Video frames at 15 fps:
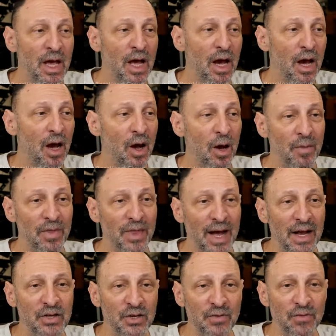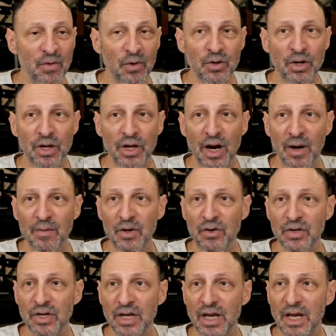That's the version that I'm
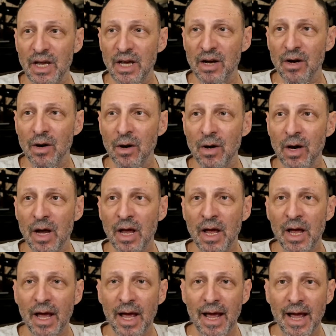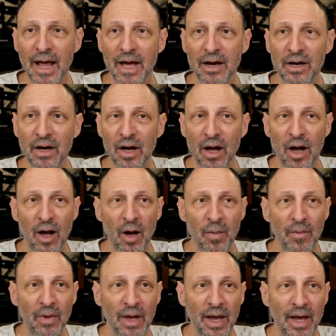using here, and
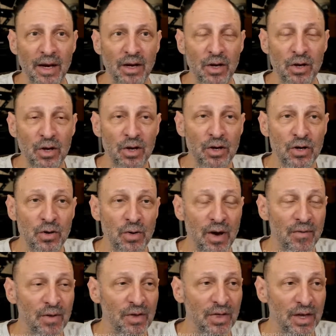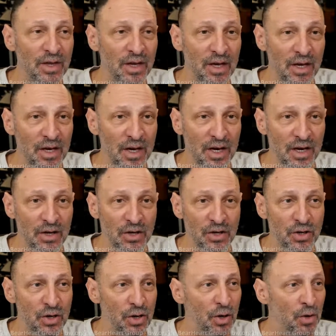you can do everything that you need to
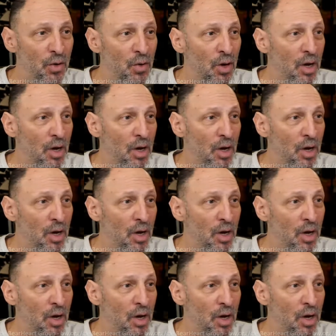do.